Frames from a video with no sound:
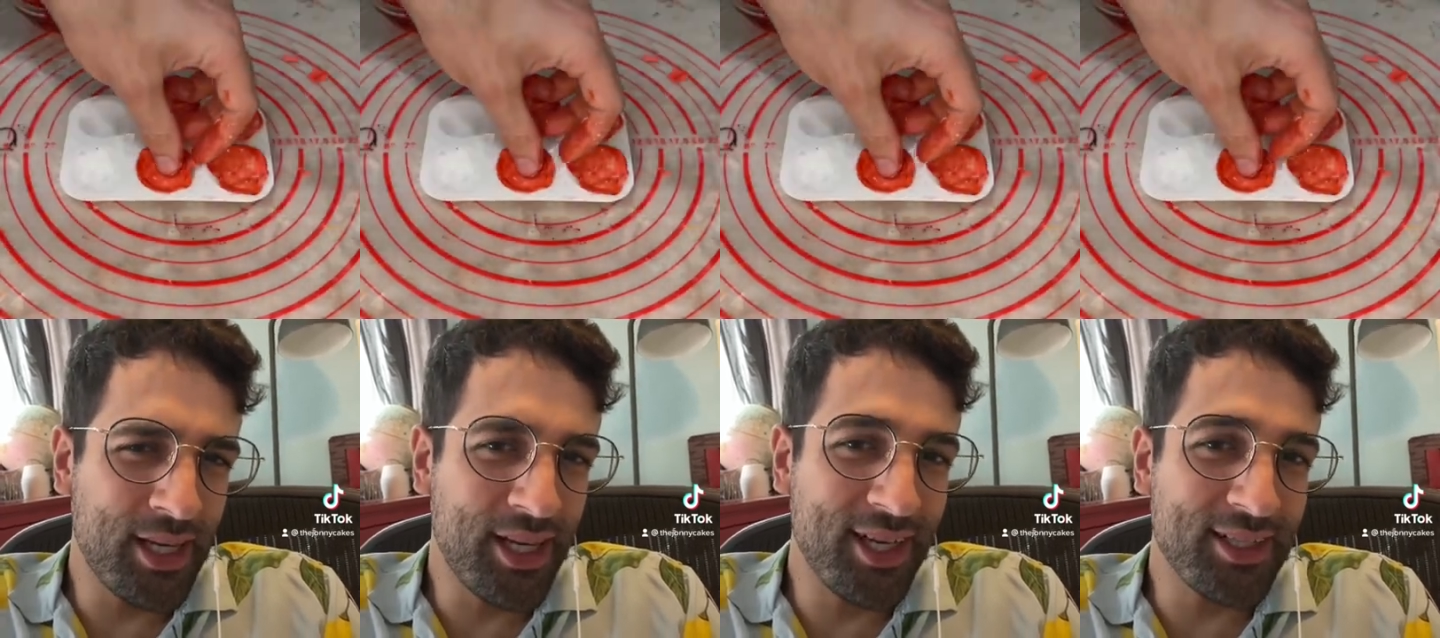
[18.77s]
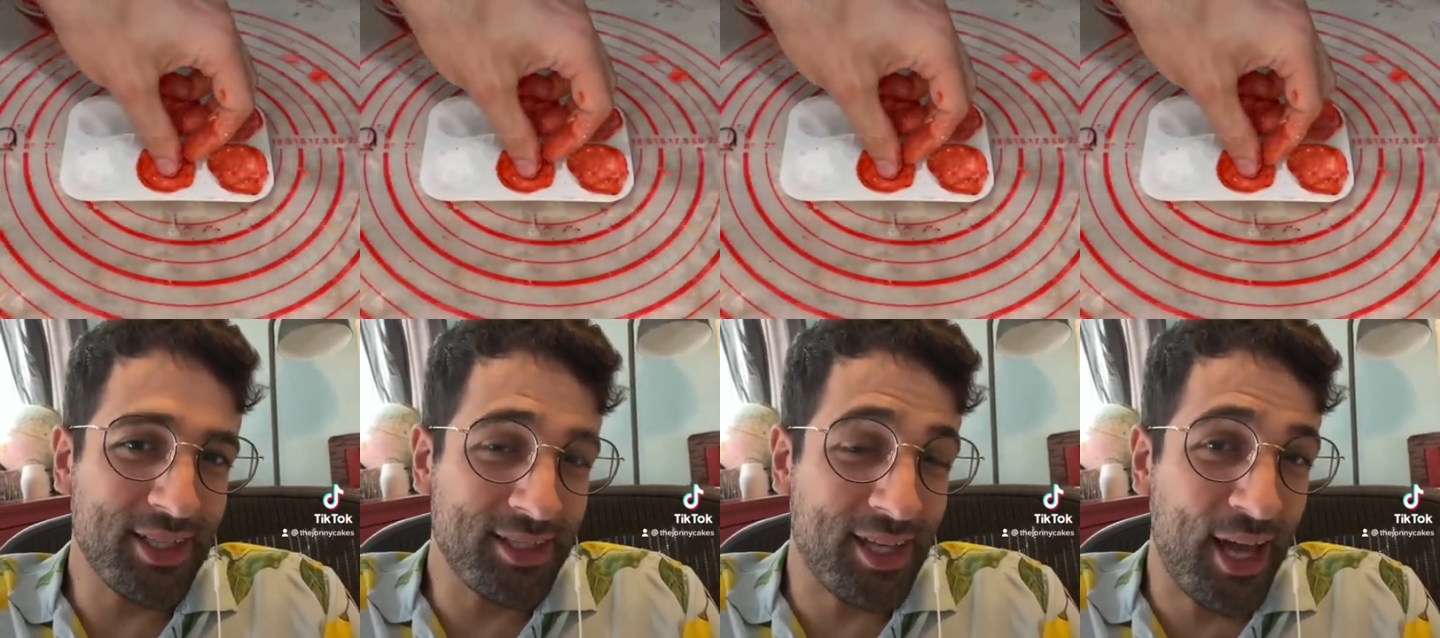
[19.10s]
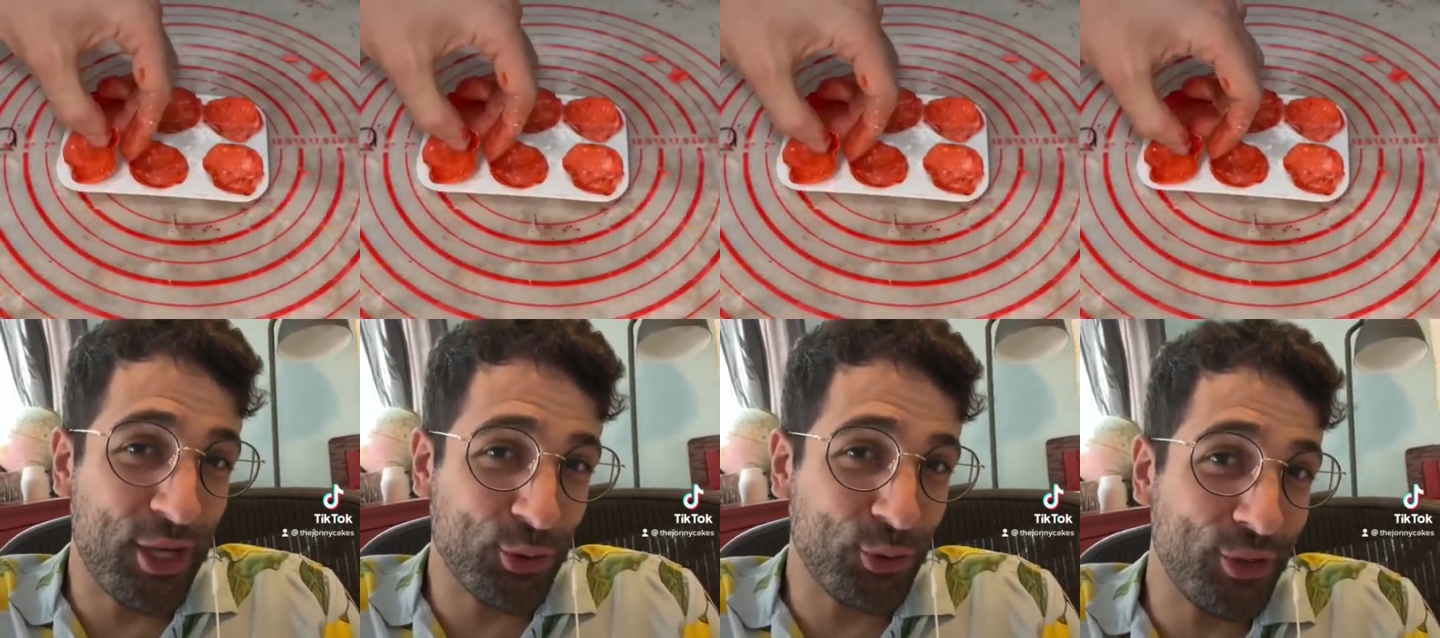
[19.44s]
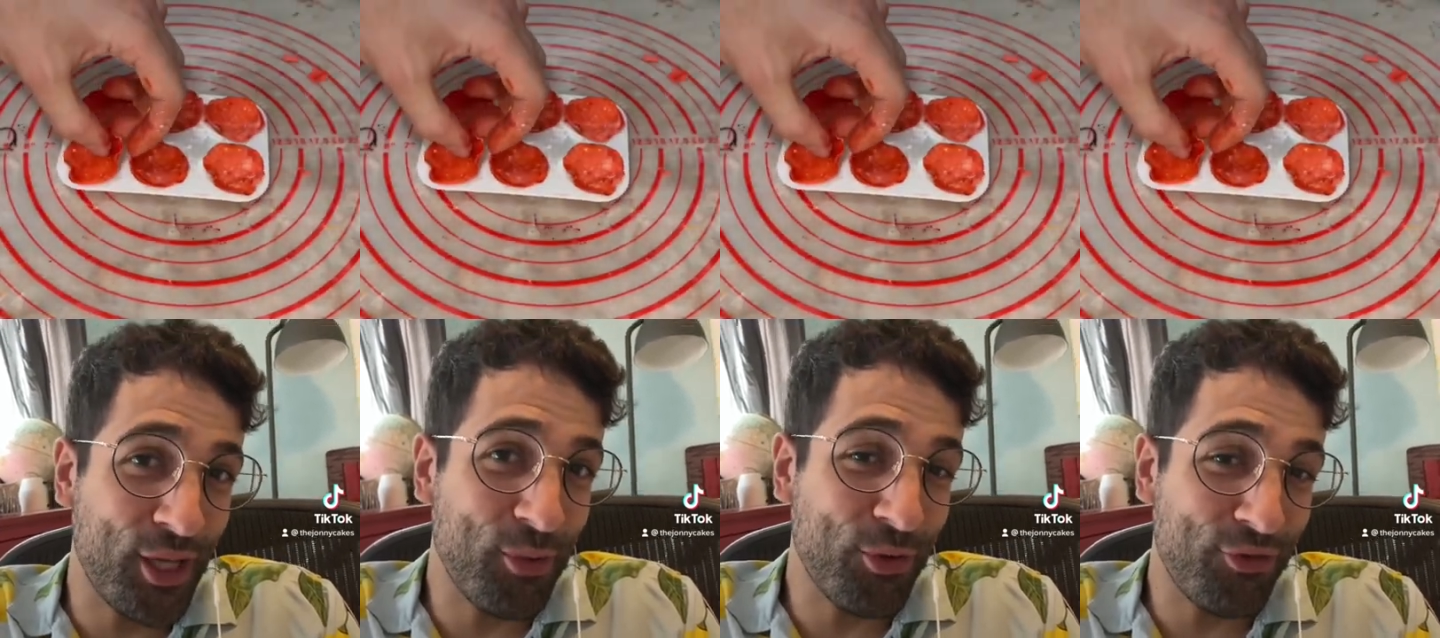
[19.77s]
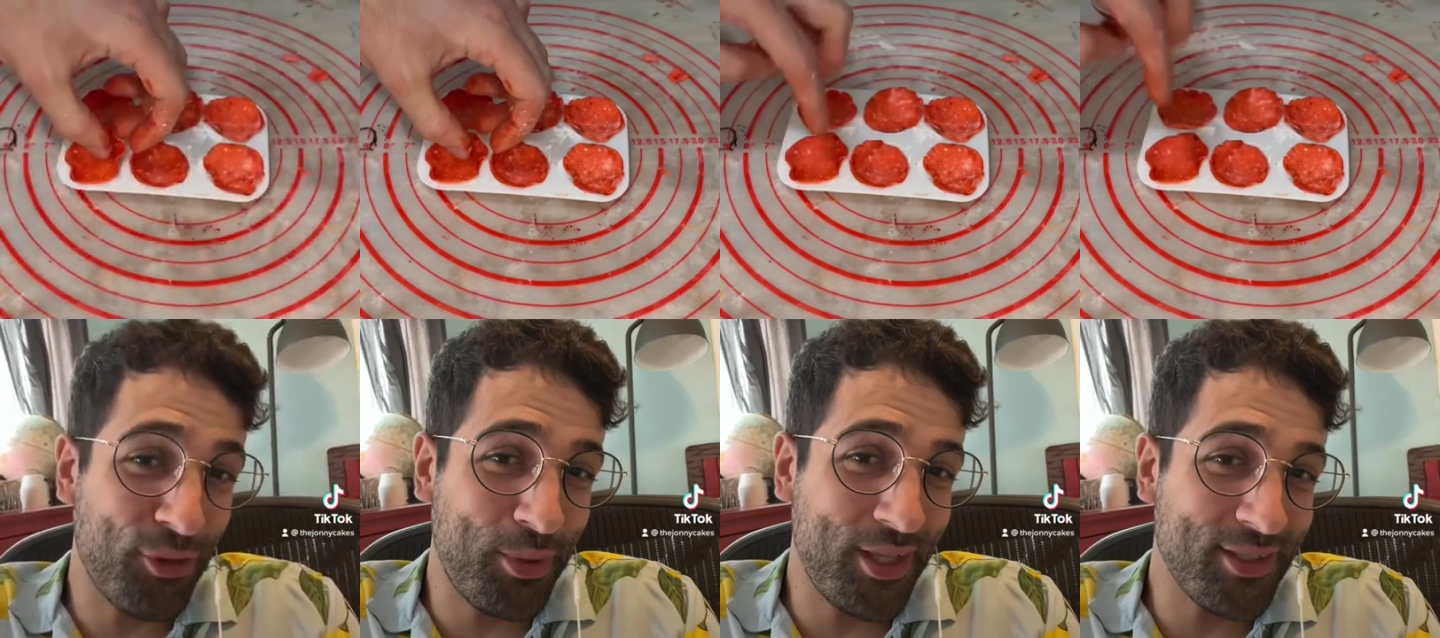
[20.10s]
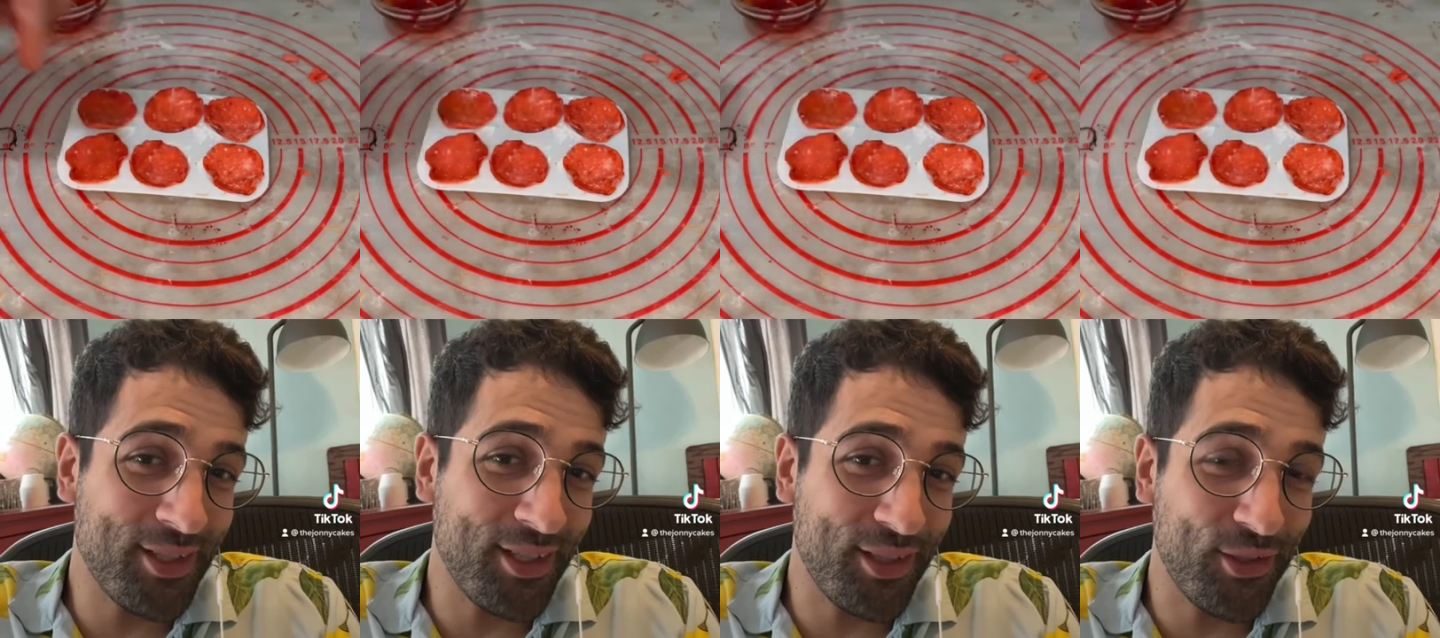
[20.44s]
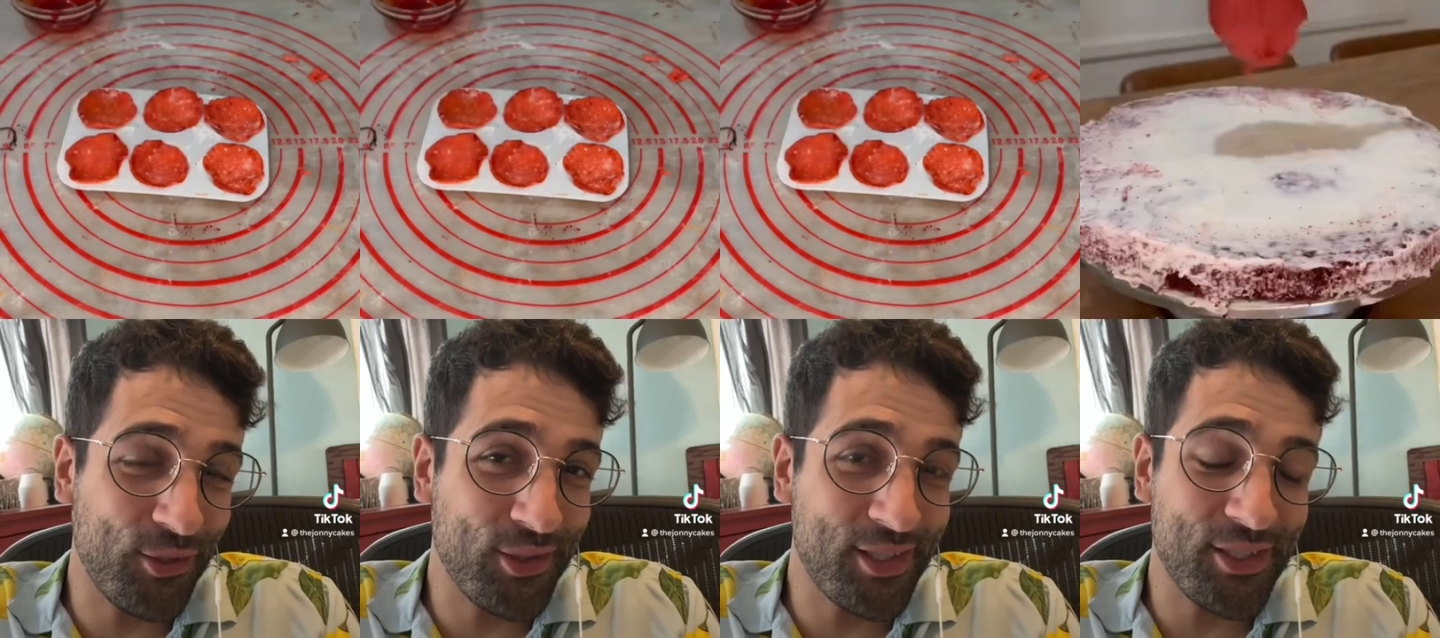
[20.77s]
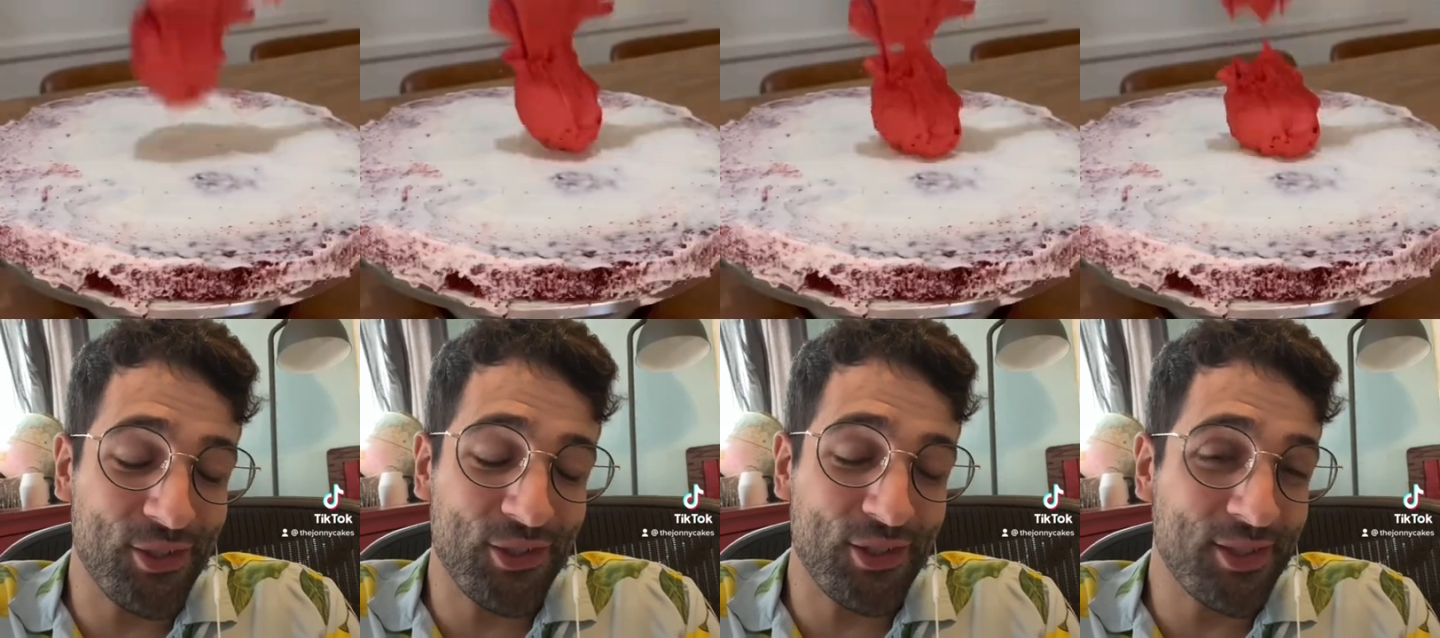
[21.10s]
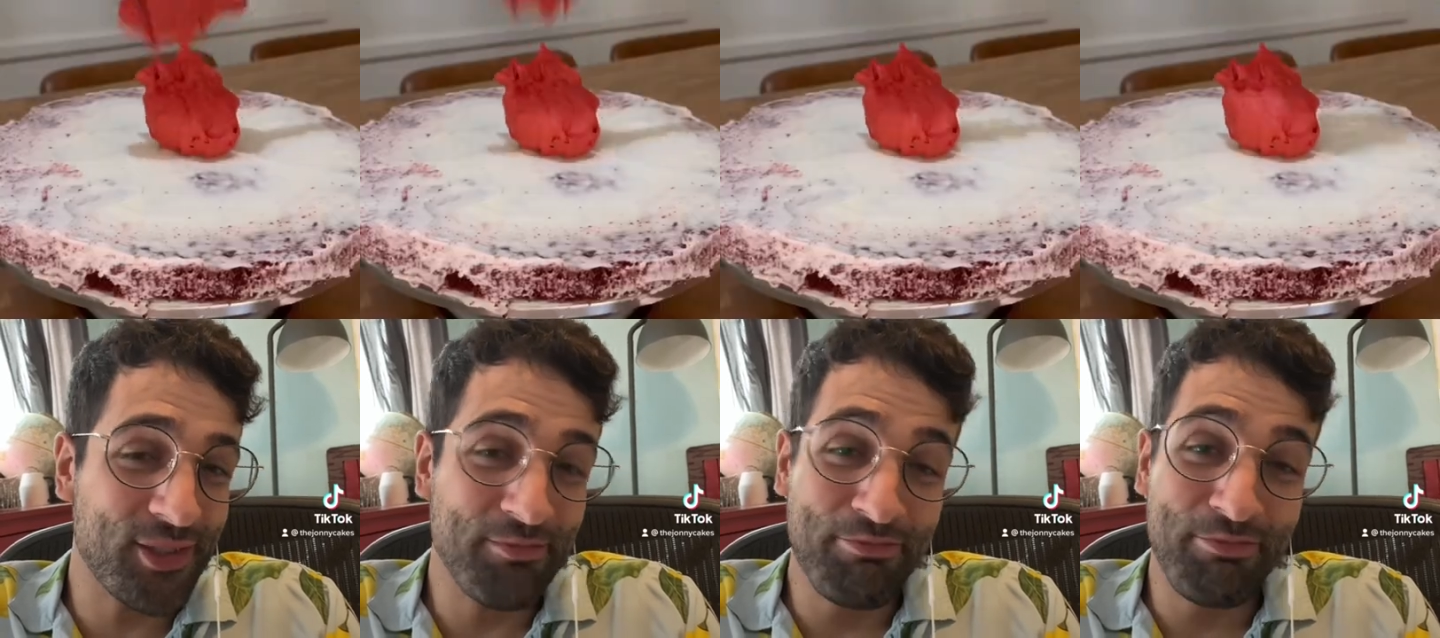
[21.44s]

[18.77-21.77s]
I guess that's the actual name of the pizza at Little Caesars.